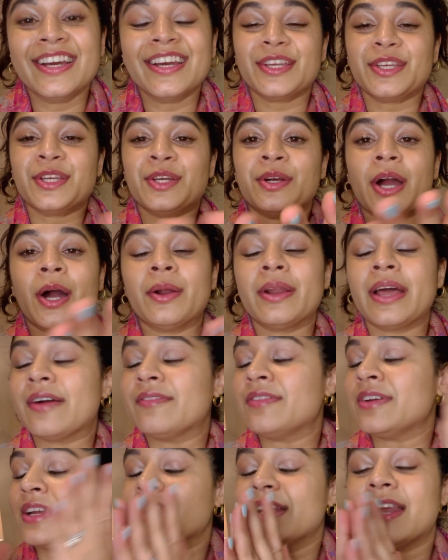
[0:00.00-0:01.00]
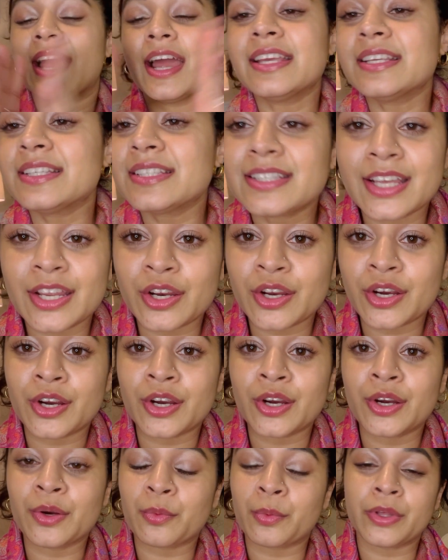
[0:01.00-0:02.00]
you're out having a nice
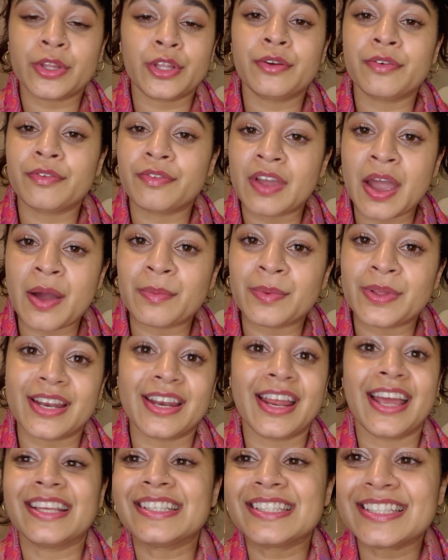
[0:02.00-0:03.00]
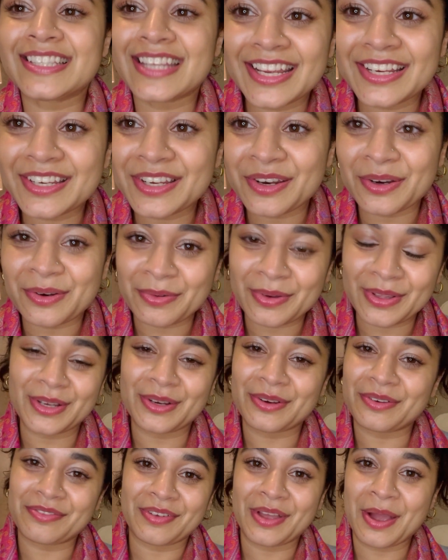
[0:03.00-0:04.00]
dinner with your family, a nice steak dinner with
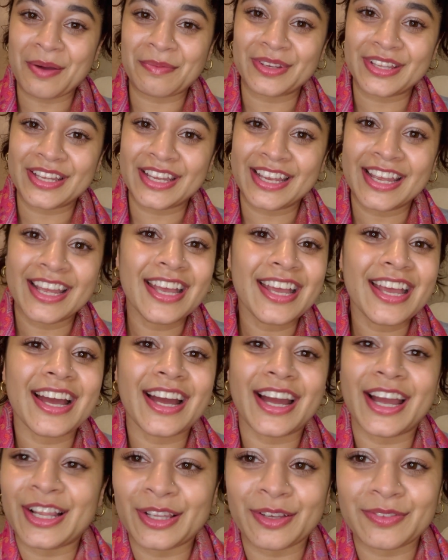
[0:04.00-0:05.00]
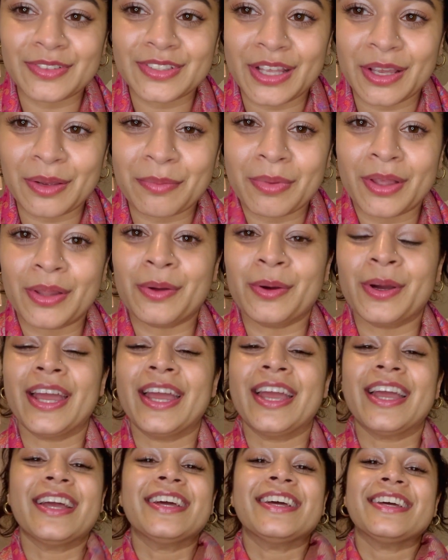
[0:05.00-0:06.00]
your family. I love steak, by the
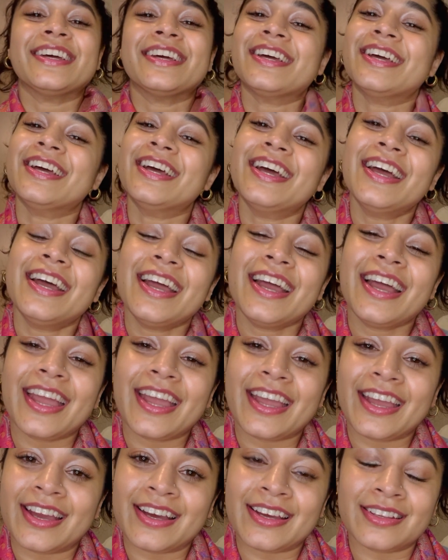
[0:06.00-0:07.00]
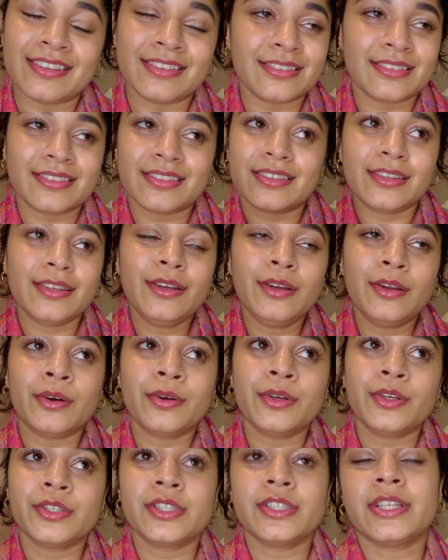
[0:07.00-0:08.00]
way. And, you know,
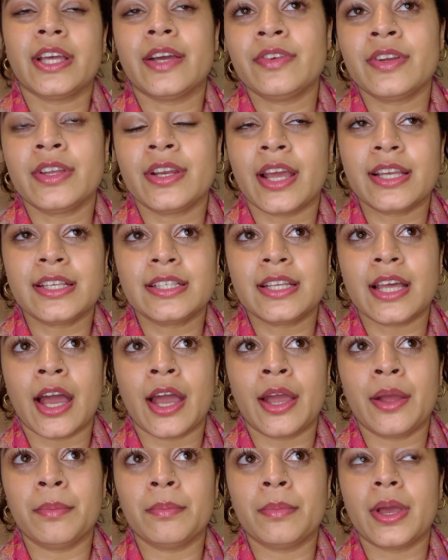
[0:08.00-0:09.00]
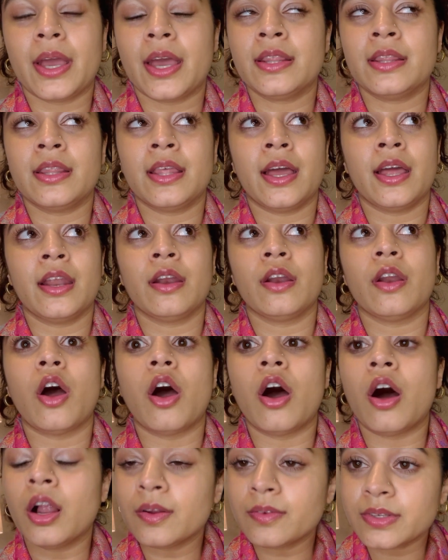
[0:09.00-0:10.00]
you're just having a nice time. And then
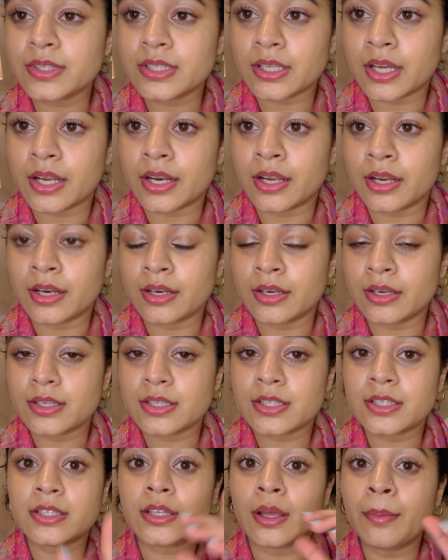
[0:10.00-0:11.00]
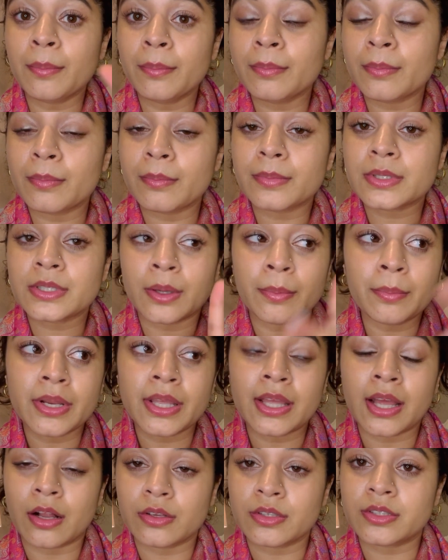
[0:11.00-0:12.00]
all of a sudden,
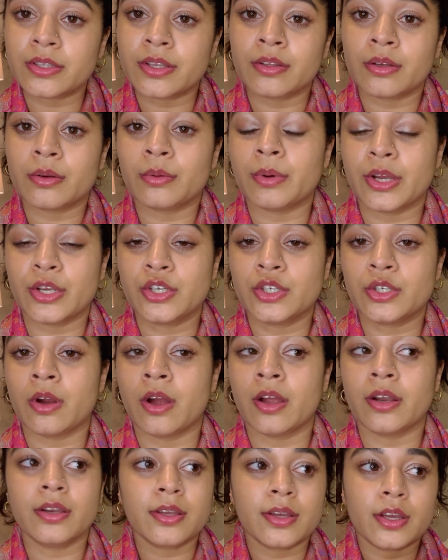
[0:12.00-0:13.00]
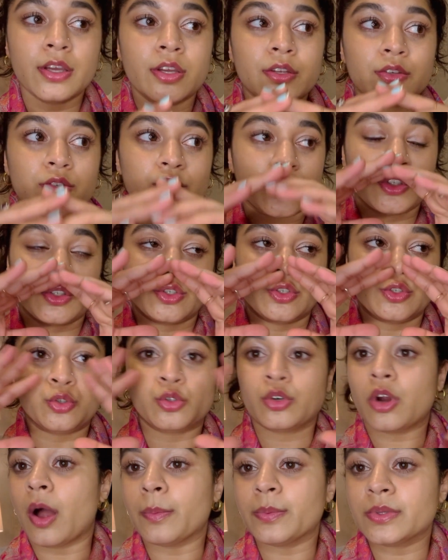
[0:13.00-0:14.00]
somebody else in the restaurant just
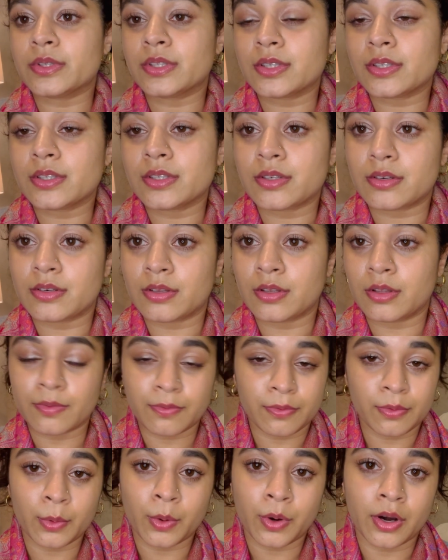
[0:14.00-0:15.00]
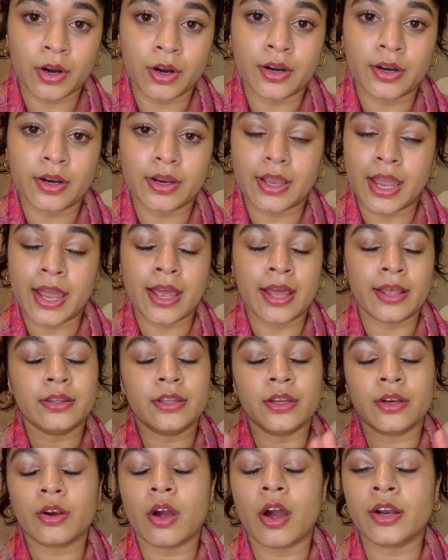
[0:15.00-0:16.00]
drops to the floor and
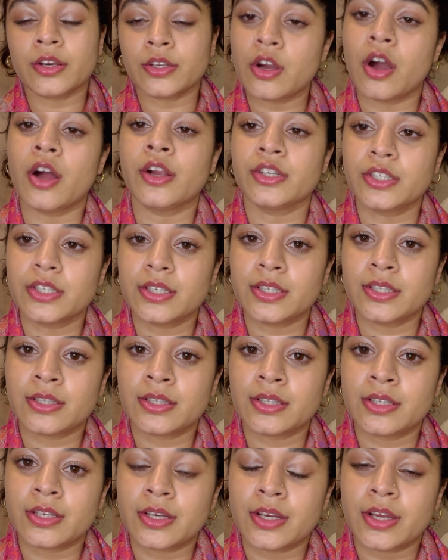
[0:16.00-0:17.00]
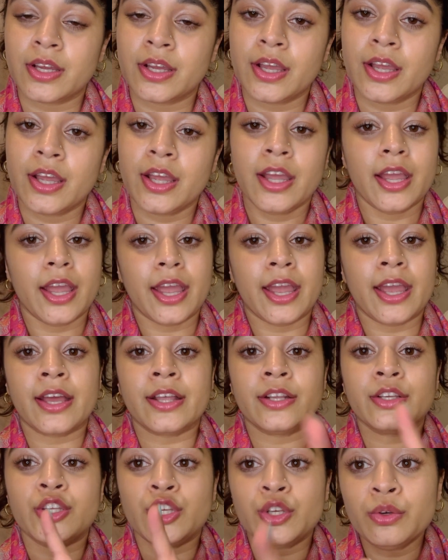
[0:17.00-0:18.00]
they're unconscious.
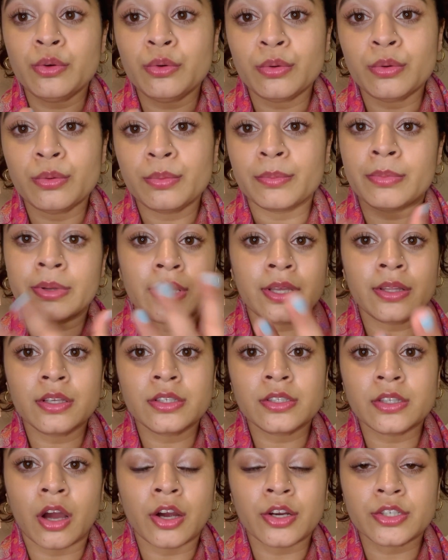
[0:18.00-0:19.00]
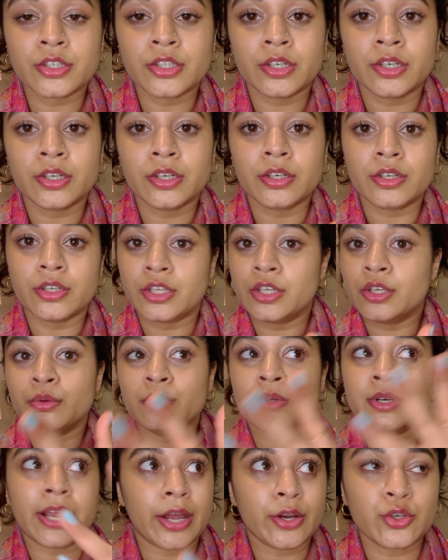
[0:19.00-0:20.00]
And you, being the doctor, you
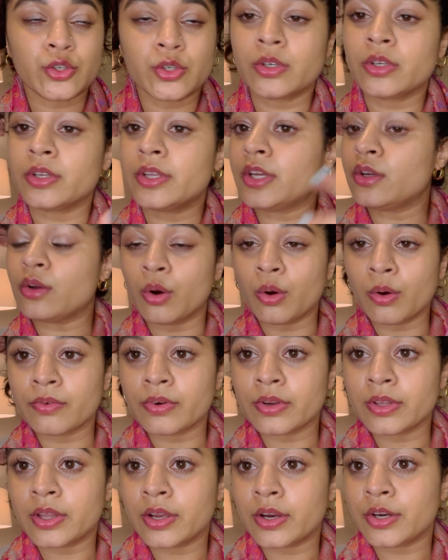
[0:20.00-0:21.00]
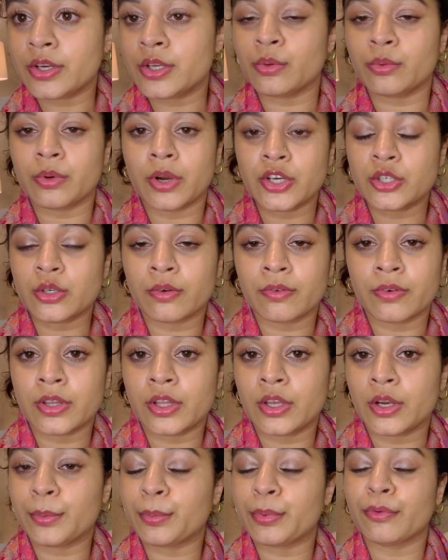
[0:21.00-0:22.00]
naturally go over there, you rush over
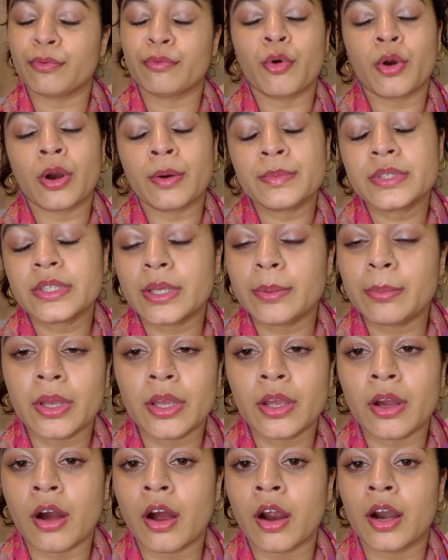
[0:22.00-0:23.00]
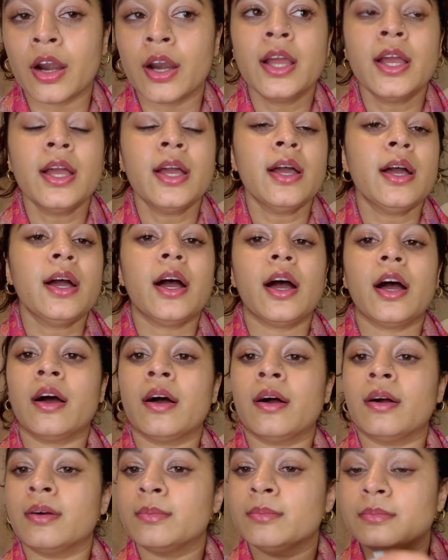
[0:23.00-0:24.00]
there, perform CPR,
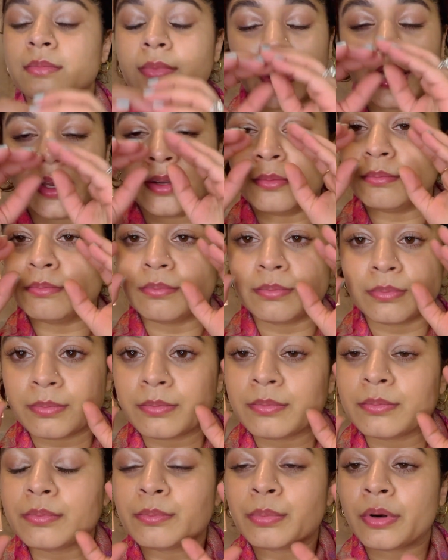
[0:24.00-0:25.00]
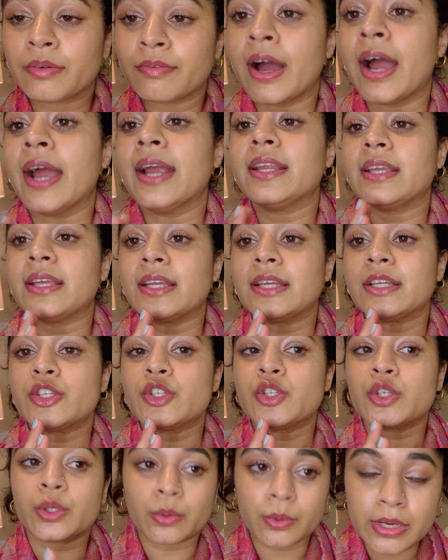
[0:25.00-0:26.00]
and provide
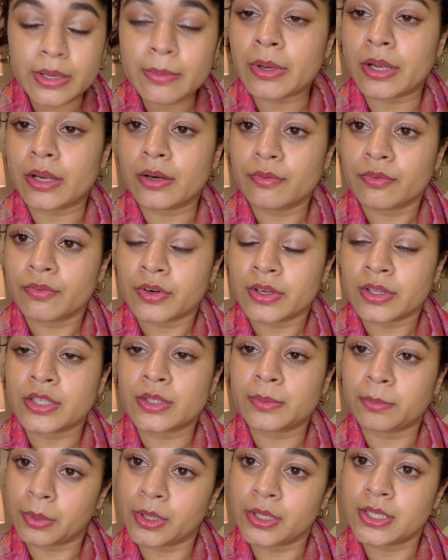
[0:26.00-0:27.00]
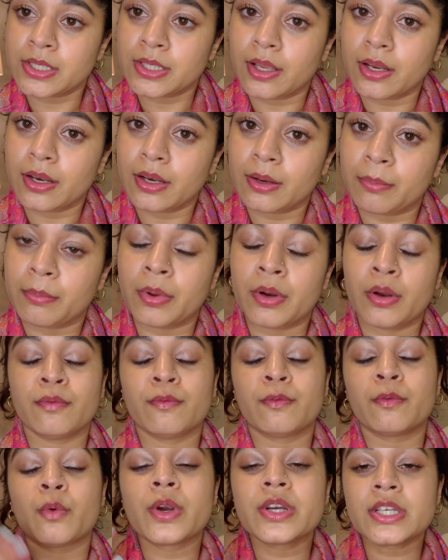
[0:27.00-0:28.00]
treatment for this person. But
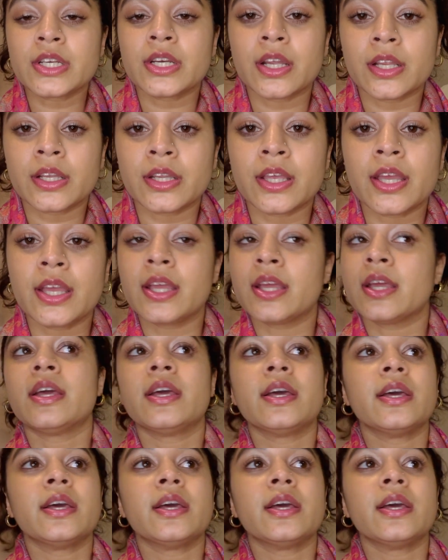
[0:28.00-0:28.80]
unfortunately,